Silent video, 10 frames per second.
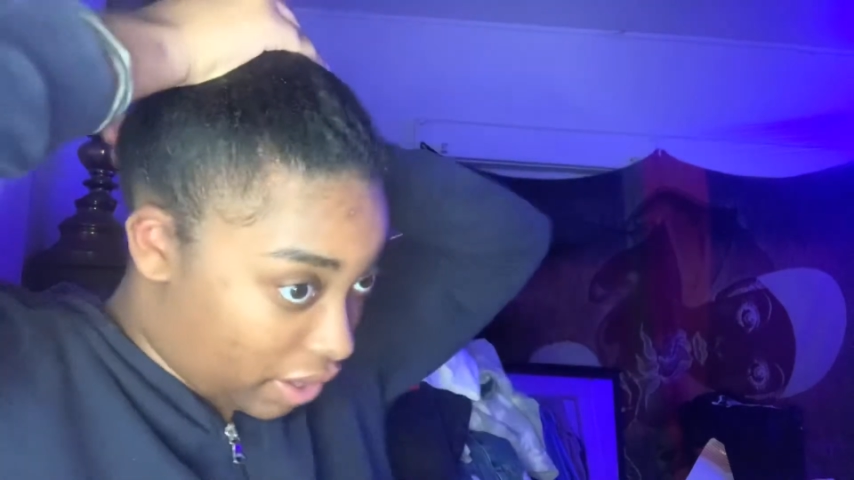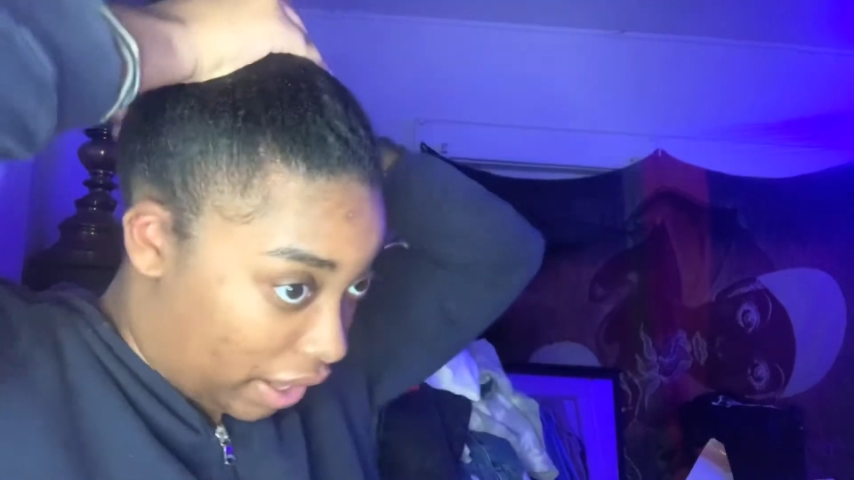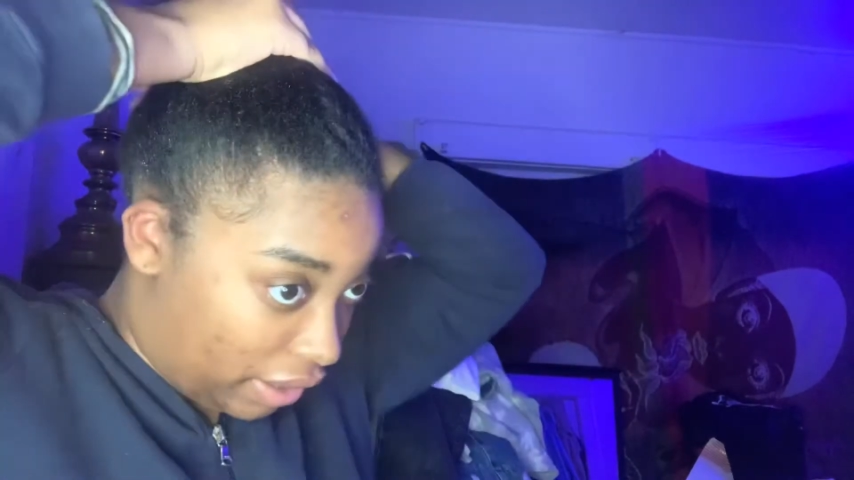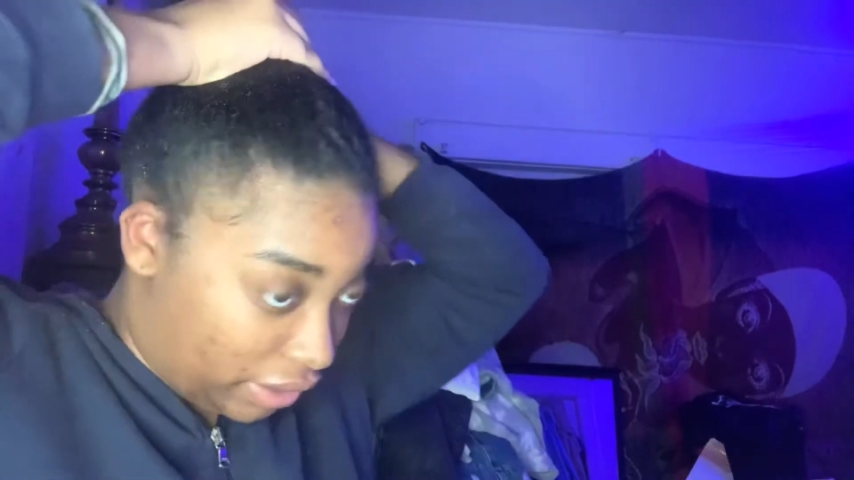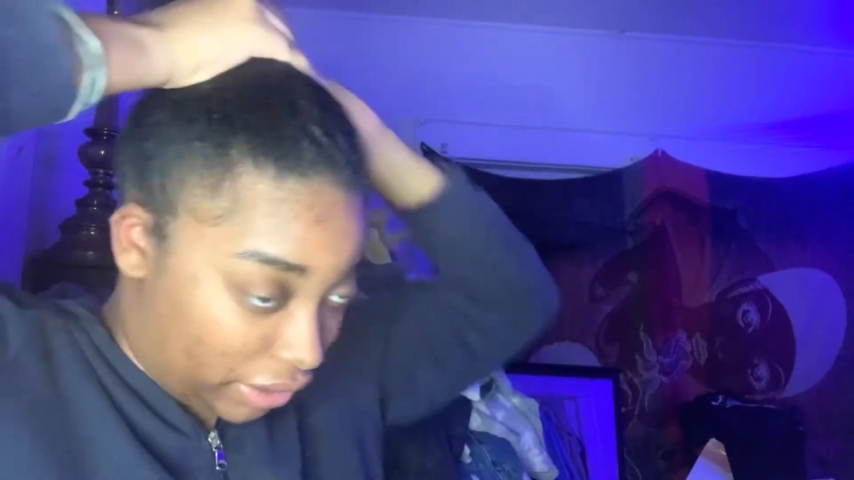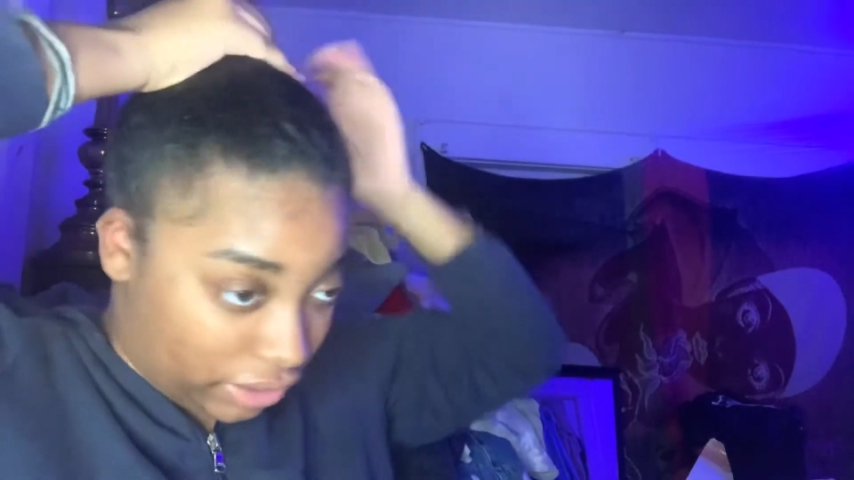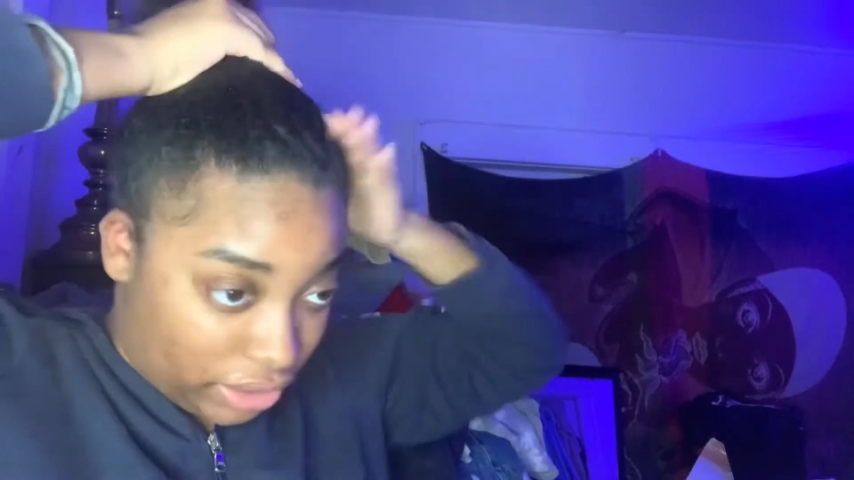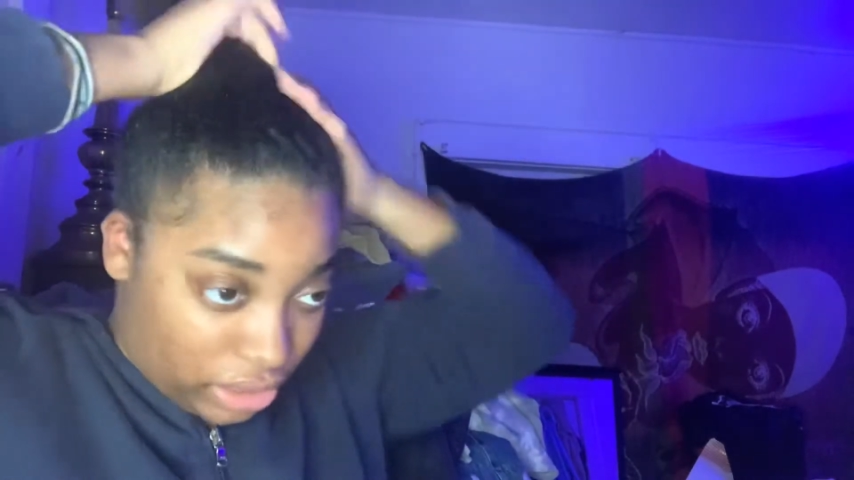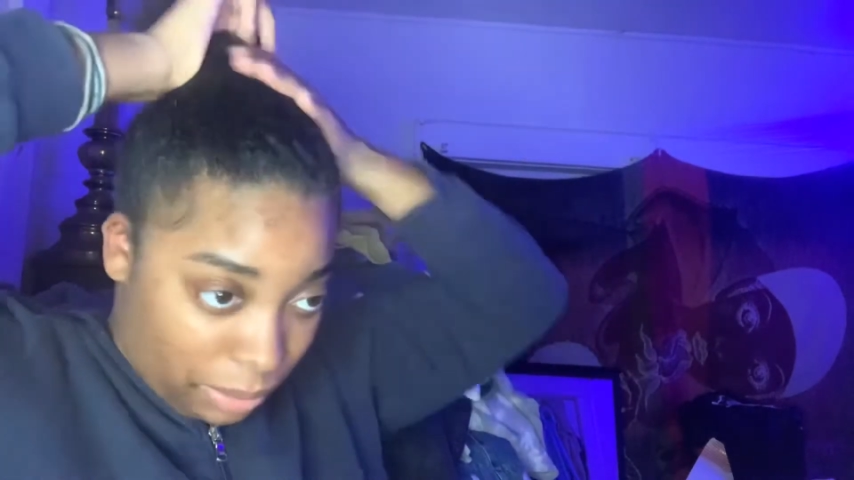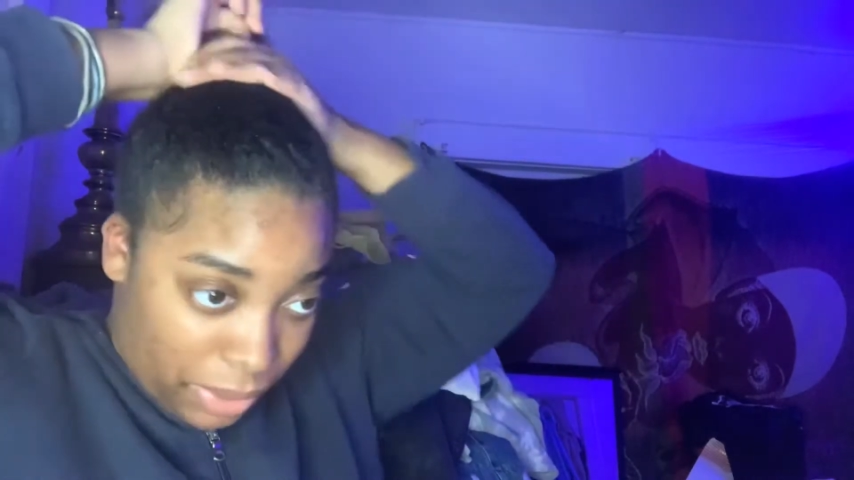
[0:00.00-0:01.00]
I think that's
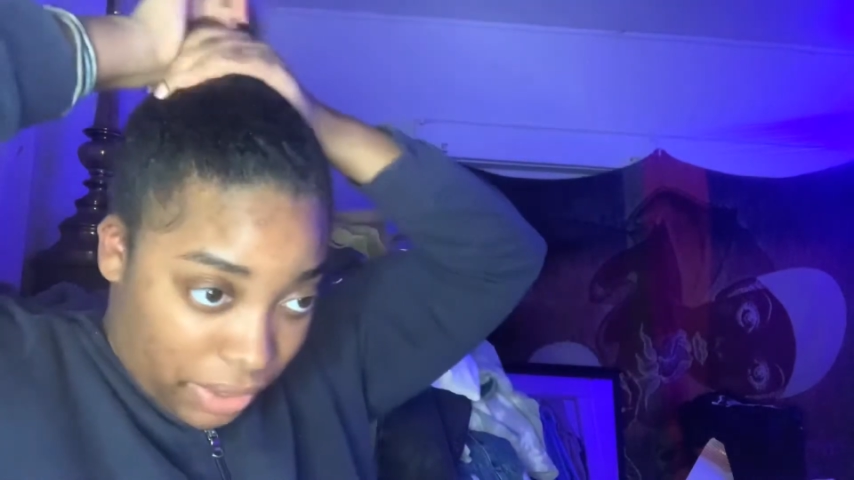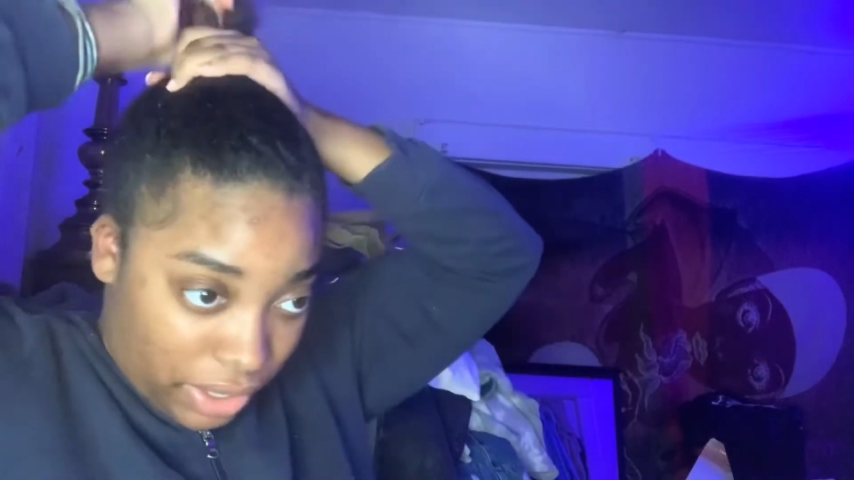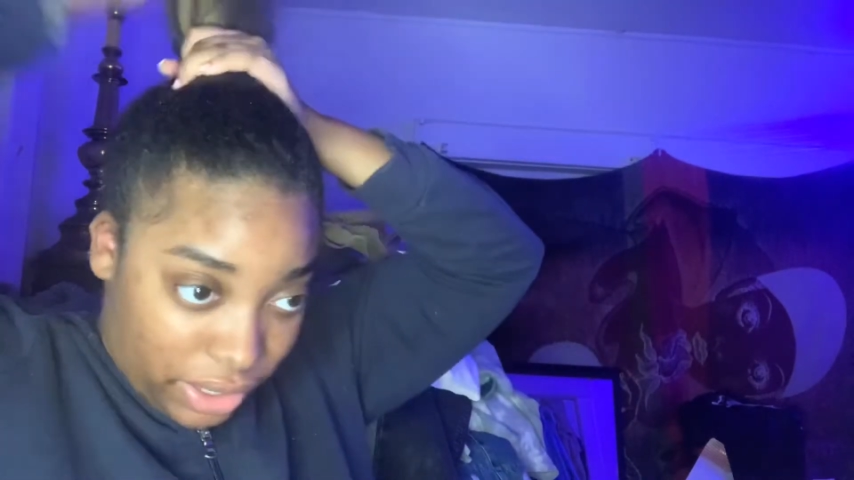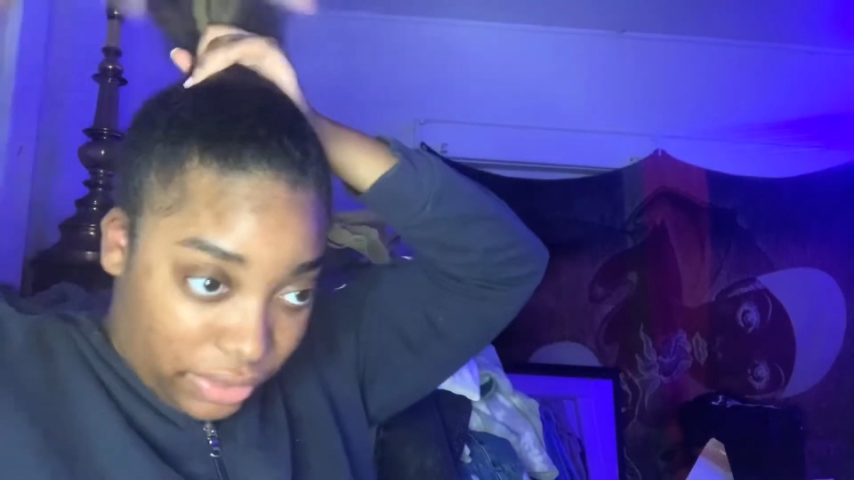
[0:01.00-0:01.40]
gonna be good.